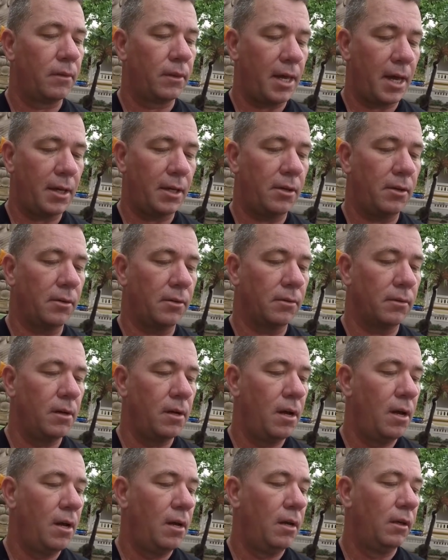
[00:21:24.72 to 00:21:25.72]
Thank you.
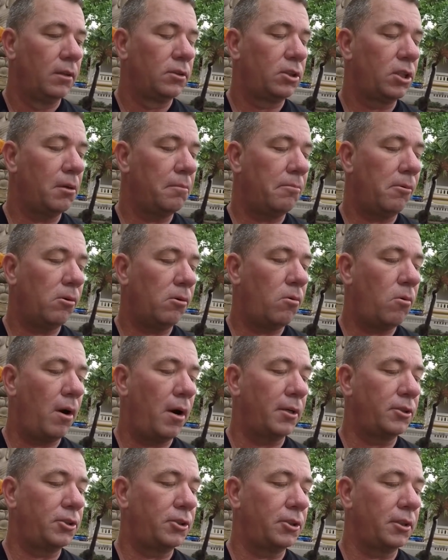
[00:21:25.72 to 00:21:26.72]
Simple
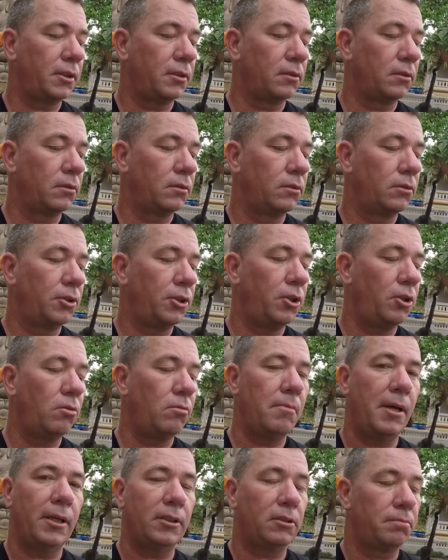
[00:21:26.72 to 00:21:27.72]
question. Do you
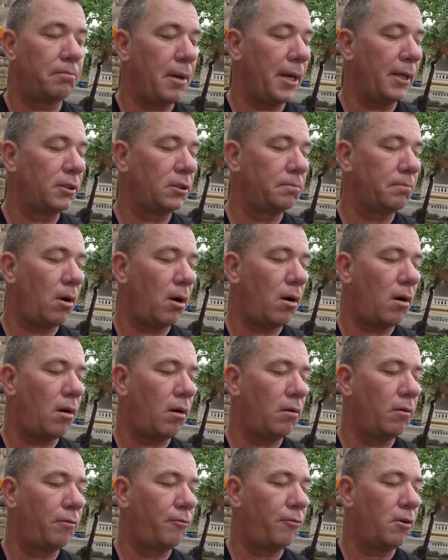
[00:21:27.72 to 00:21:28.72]
miss
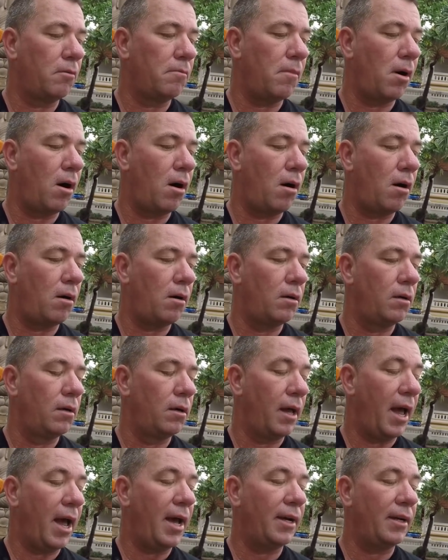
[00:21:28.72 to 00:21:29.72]
baseball, football,
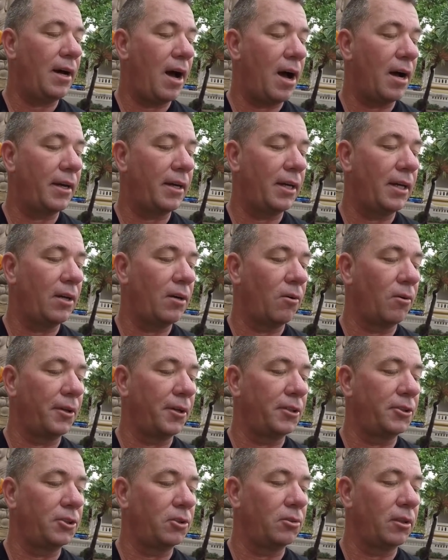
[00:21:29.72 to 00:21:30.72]
and hockey, or
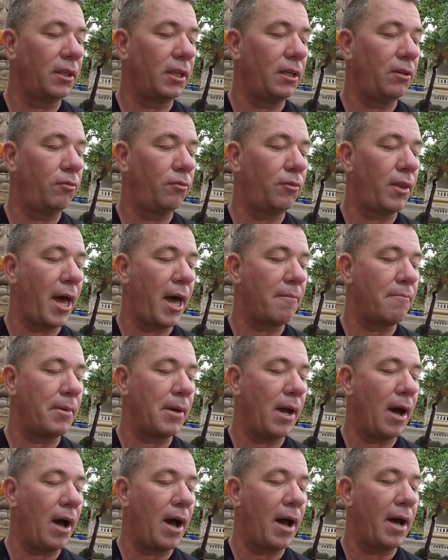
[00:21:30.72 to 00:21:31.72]
did you leave that
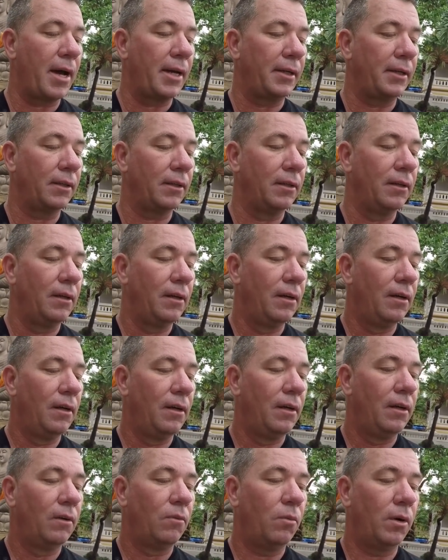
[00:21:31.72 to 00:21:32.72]
behind
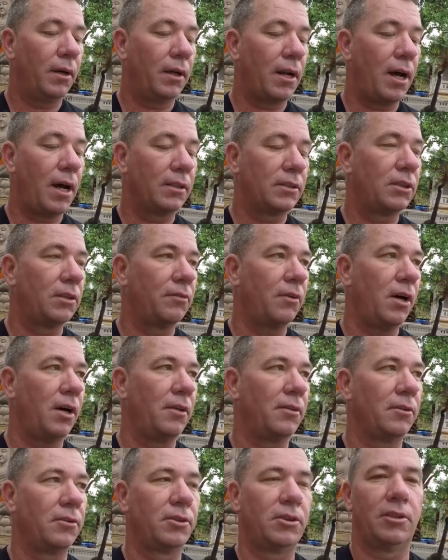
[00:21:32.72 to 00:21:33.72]
with lots of
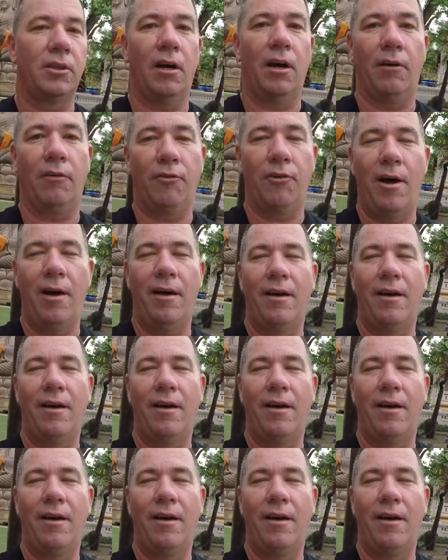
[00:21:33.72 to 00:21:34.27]
other stuff?